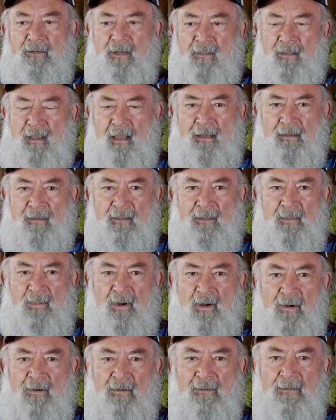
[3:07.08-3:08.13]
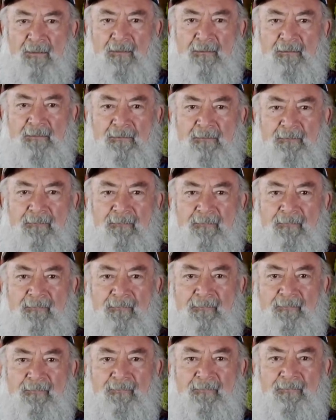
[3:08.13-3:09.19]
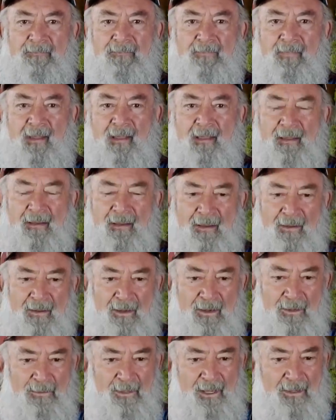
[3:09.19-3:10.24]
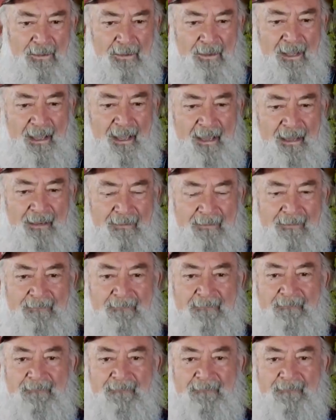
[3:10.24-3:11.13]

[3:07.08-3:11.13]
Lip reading: to the end of the barrel. Now here we go again.